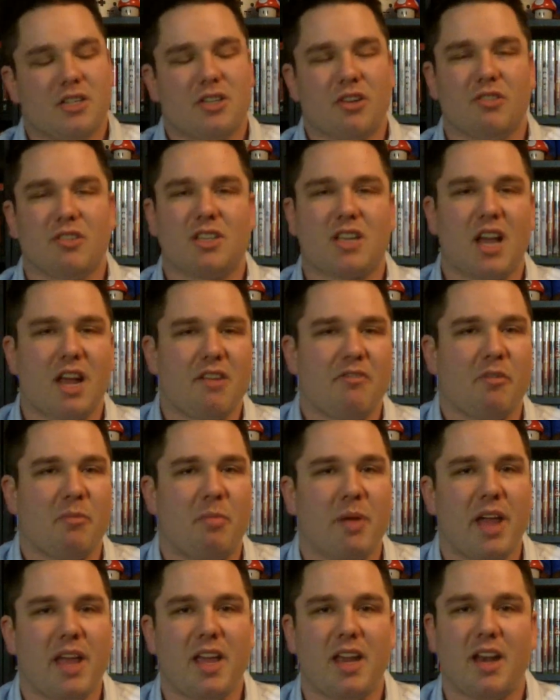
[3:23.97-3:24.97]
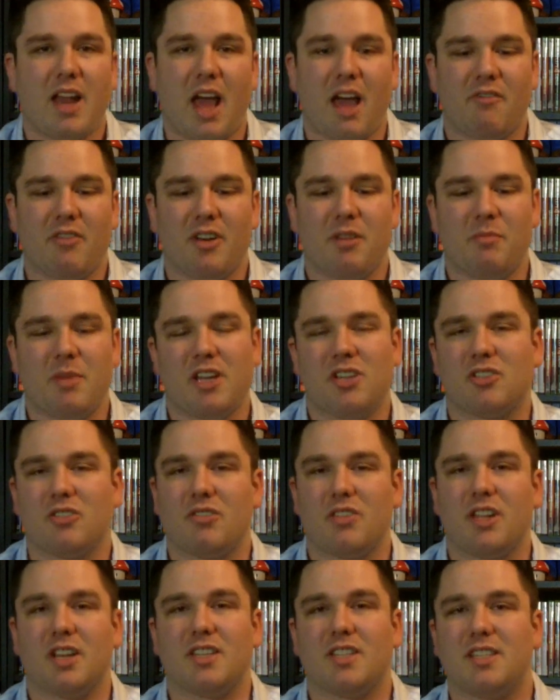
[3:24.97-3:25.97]
So it's kind of a pain having to make
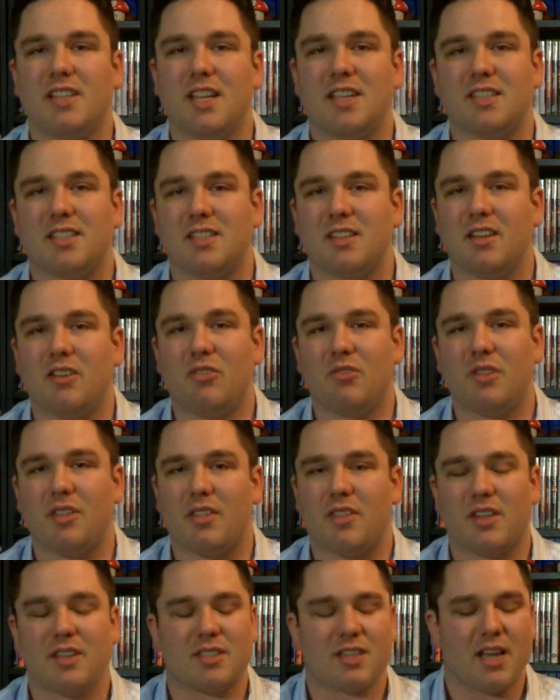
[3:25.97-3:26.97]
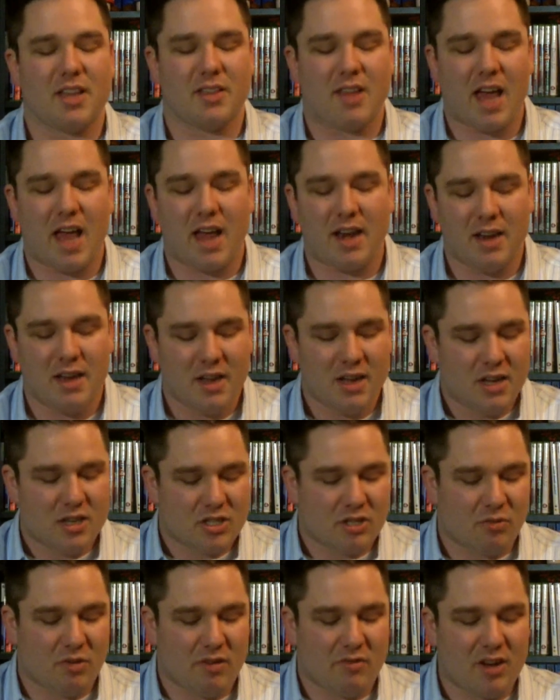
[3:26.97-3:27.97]
sure that it stays still and things like that.
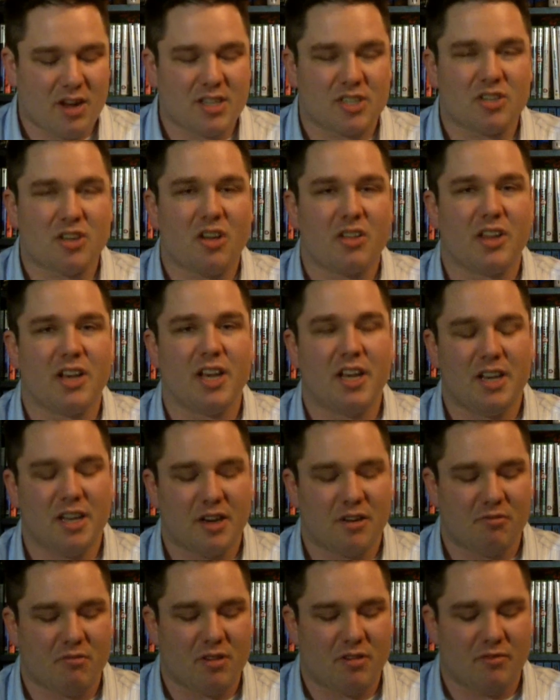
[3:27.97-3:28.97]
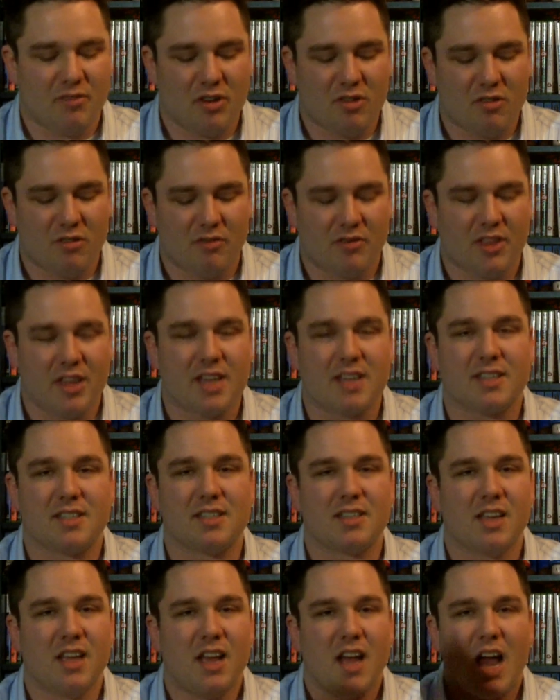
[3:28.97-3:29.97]
So whenever I saw that he did a review of
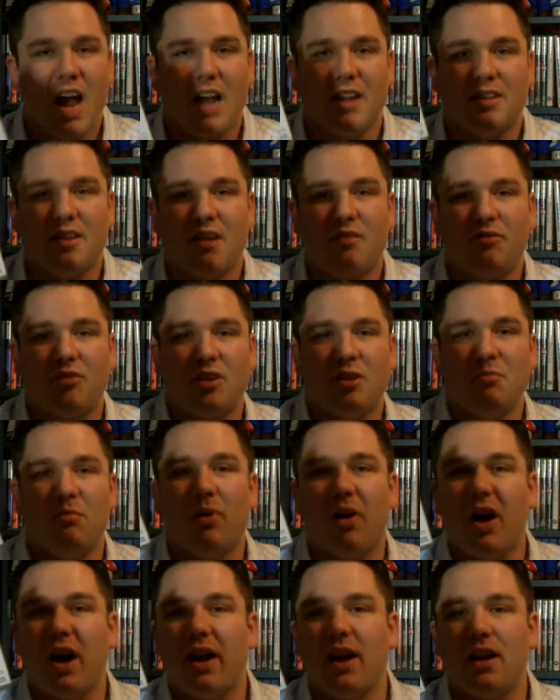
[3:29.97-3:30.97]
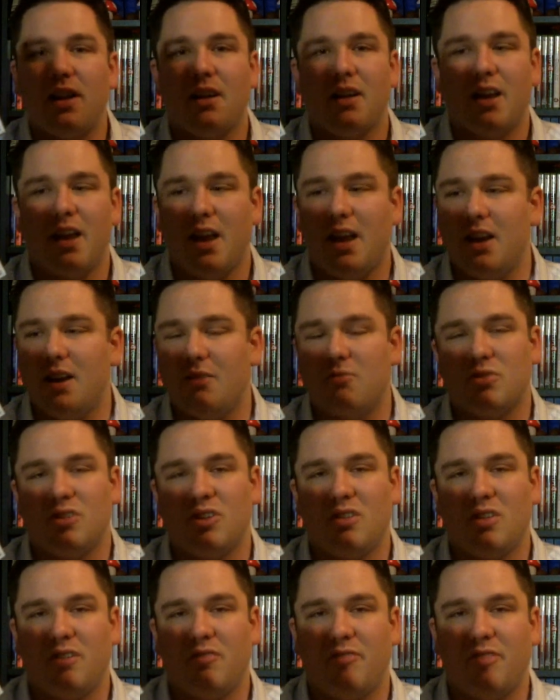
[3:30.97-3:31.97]
this, I definitely bought it and it
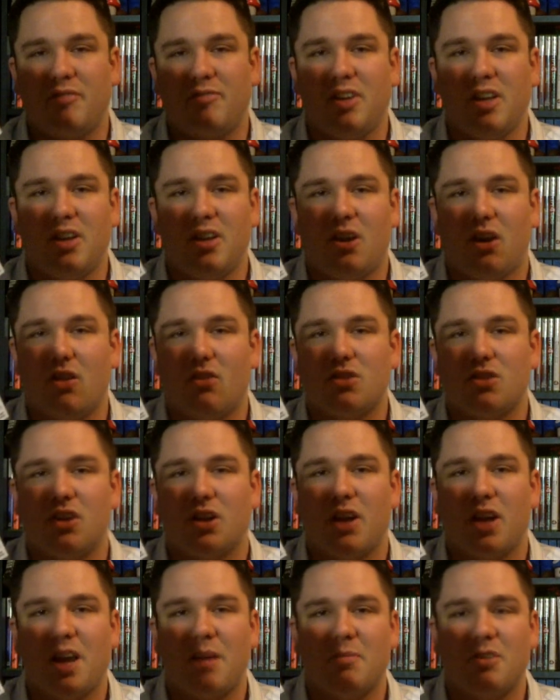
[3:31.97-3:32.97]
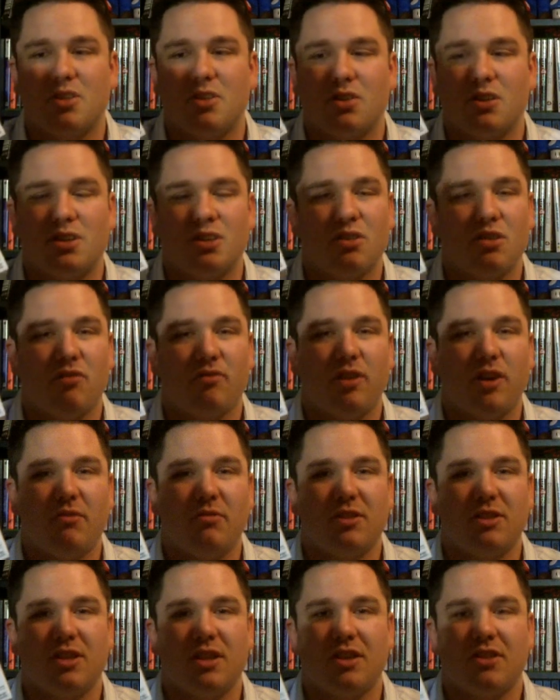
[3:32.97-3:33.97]
was only $15 on Amazon. So if
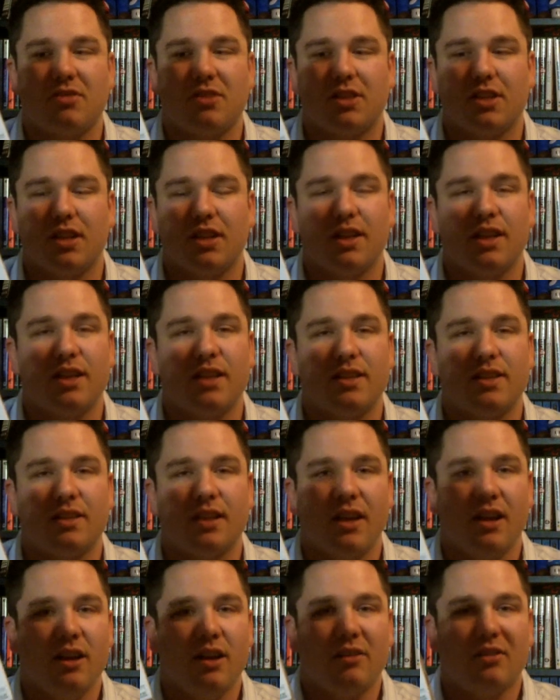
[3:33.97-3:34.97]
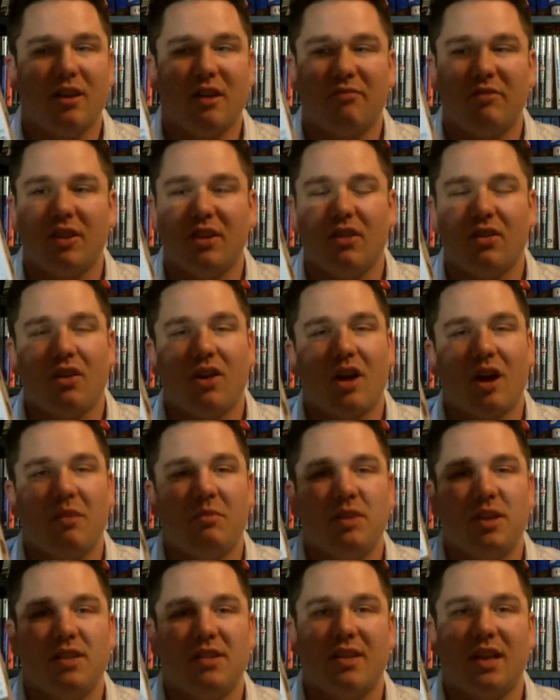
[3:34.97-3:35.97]
anyone's interested in this, definitely look
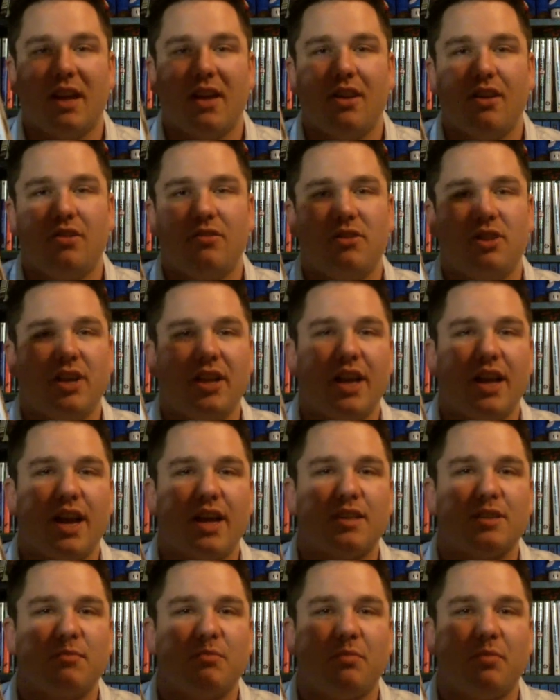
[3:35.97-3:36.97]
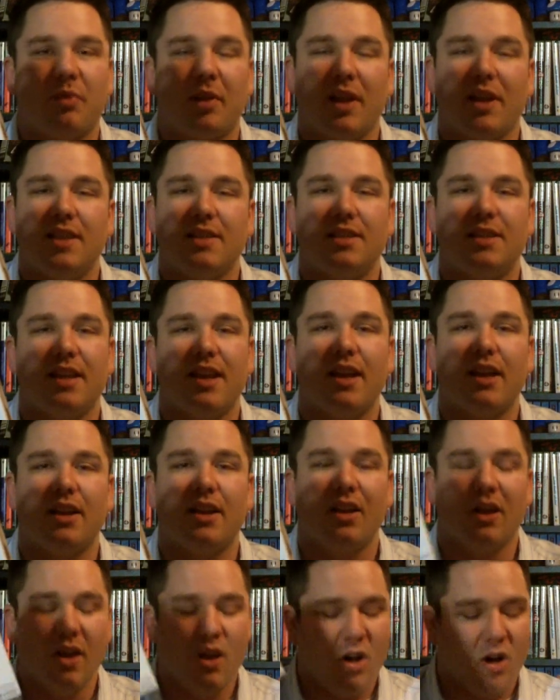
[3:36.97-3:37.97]
up Nintendo DS Play
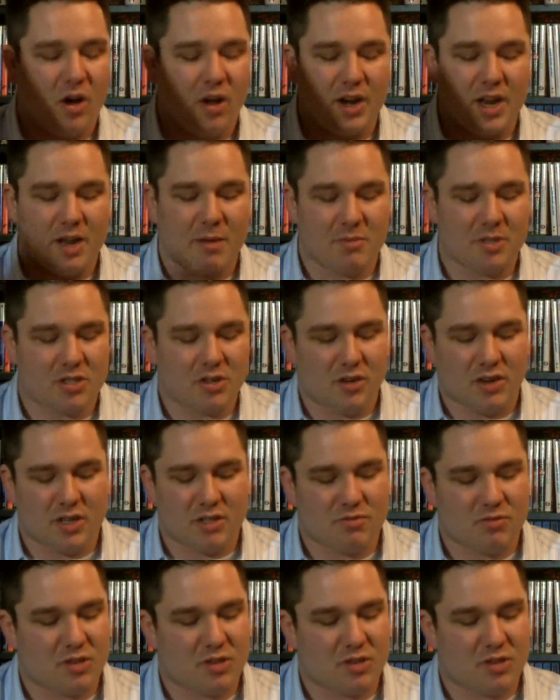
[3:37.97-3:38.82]
Stand on Amazon.